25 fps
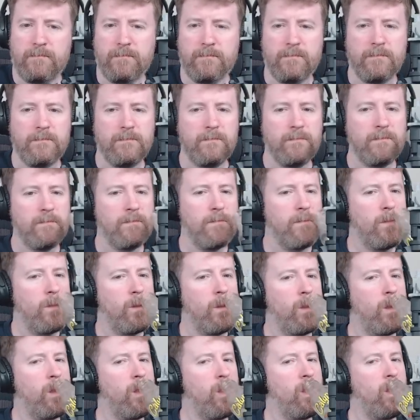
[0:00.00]

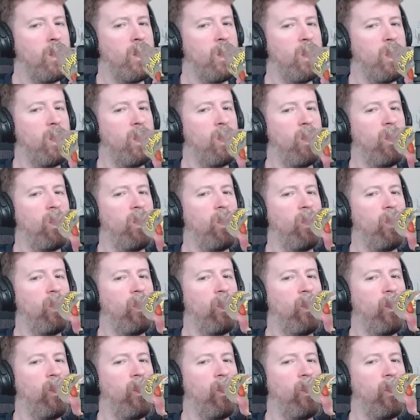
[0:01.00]

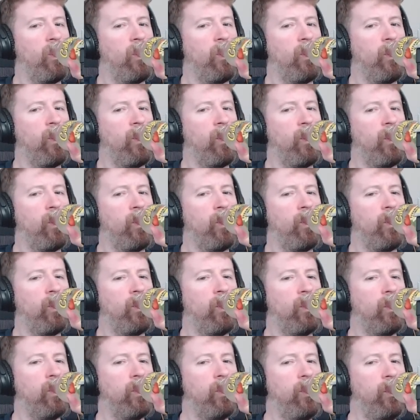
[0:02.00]

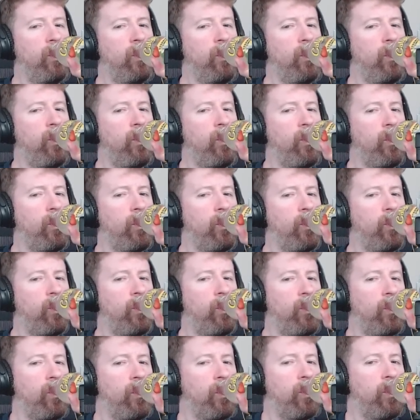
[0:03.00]

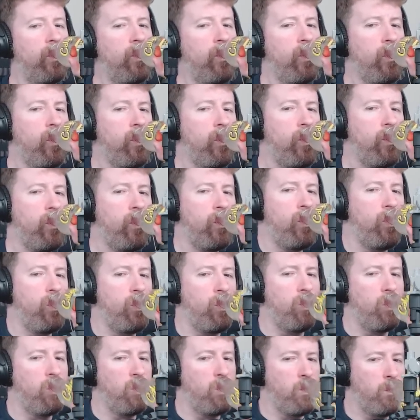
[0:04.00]

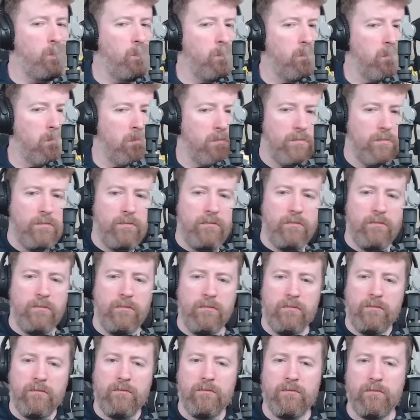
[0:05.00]

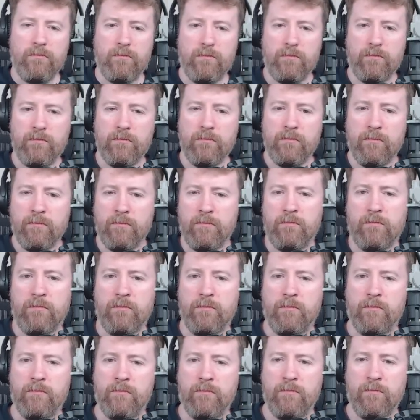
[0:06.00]

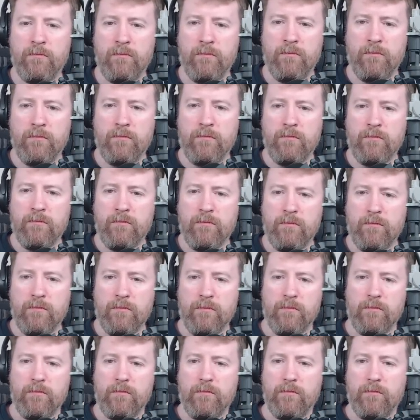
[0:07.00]
This person isn't speaking.